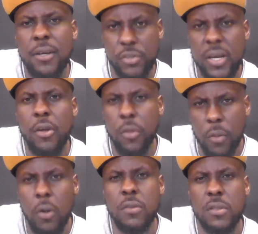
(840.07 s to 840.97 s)
Share your
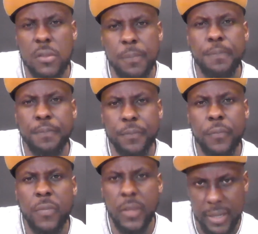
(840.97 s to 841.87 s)
thoughts
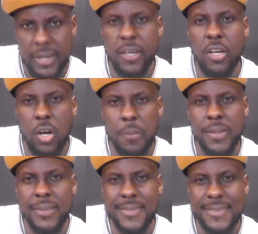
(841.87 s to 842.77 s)
in the
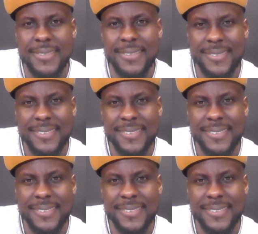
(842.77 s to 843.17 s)
comments.